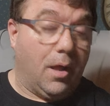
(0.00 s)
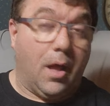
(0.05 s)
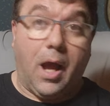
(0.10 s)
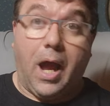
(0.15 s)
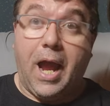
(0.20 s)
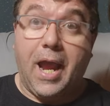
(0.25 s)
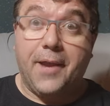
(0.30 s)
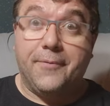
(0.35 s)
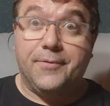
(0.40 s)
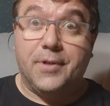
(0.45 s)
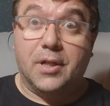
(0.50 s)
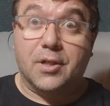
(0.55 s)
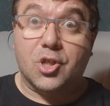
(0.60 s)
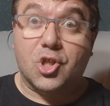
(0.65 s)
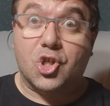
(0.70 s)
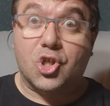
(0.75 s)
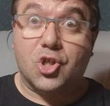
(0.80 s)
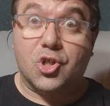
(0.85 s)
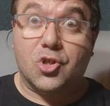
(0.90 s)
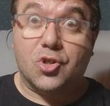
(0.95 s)
I have done
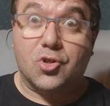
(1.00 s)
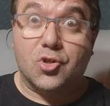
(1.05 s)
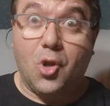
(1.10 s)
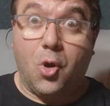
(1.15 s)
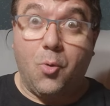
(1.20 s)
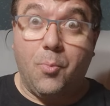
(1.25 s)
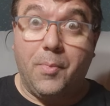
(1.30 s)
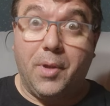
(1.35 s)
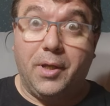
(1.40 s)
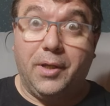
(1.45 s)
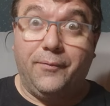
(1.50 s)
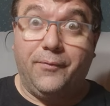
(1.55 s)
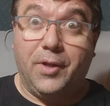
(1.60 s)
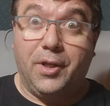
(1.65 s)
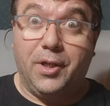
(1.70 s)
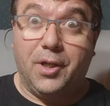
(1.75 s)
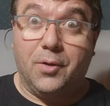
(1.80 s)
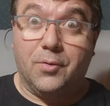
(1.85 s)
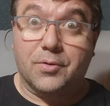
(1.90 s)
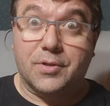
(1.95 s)
so many
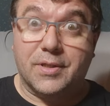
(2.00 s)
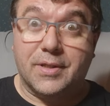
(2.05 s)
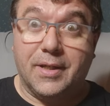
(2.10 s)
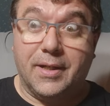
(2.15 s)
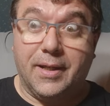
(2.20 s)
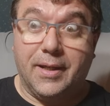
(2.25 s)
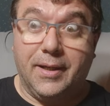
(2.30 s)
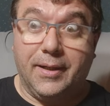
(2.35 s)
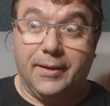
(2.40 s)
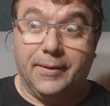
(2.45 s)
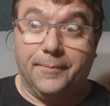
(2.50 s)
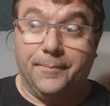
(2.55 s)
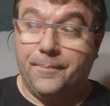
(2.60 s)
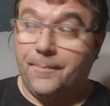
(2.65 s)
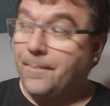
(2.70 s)
videos today.